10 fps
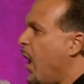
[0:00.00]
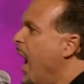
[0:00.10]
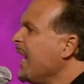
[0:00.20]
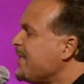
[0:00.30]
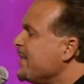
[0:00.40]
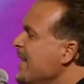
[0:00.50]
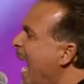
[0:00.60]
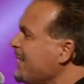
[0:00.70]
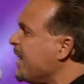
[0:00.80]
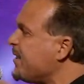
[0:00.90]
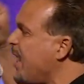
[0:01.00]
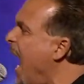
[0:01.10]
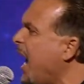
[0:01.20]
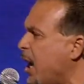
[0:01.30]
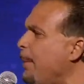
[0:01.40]
us not to
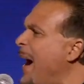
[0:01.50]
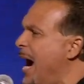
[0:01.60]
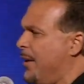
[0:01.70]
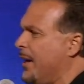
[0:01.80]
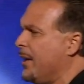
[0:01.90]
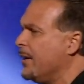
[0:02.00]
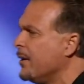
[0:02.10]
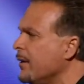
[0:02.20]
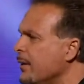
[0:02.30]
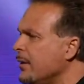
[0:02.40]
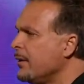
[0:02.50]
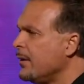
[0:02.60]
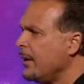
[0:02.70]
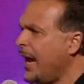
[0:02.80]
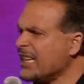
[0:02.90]
talk about it
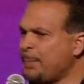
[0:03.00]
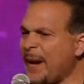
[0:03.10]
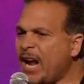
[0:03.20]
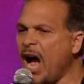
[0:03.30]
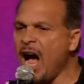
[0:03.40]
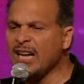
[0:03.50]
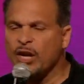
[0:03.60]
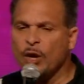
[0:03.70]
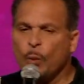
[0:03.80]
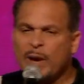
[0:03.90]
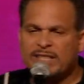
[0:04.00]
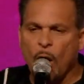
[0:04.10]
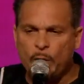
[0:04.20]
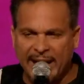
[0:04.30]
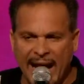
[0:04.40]
is because we
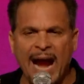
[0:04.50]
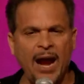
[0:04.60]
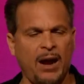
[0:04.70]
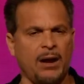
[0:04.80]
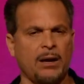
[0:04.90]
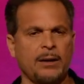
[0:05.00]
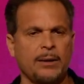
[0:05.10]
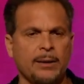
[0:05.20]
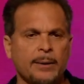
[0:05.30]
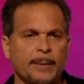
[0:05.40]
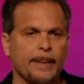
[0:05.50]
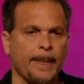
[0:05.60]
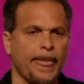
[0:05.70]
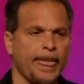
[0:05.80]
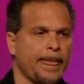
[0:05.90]
don't care.
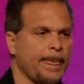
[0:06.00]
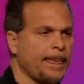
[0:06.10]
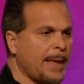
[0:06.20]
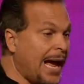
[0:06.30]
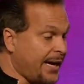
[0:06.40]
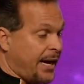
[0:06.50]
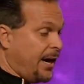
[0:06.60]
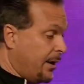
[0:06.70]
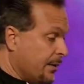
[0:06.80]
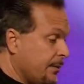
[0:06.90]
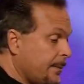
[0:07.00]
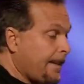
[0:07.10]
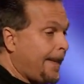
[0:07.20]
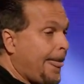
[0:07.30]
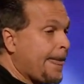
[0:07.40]
I care.
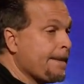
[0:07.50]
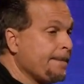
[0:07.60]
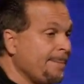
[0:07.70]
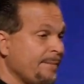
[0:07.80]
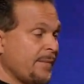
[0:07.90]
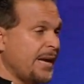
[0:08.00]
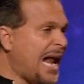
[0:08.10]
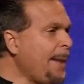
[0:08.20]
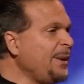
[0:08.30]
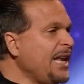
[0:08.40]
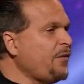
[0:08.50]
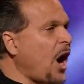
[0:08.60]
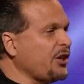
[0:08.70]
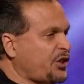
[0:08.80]
And I believe our